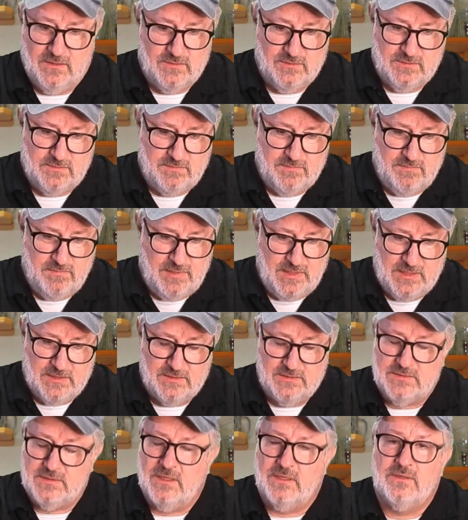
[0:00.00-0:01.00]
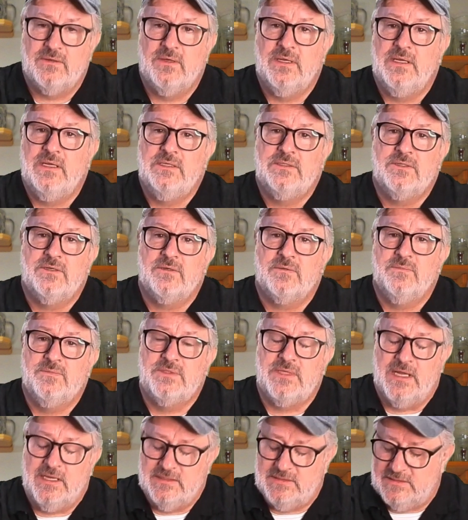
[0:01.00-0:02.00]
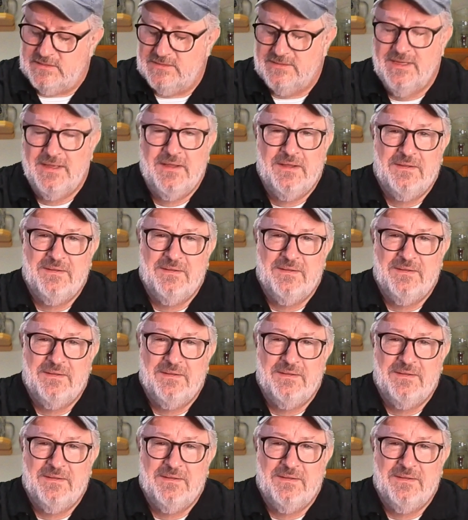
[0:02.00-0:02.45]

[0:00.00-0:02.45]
those beers under any circumstances.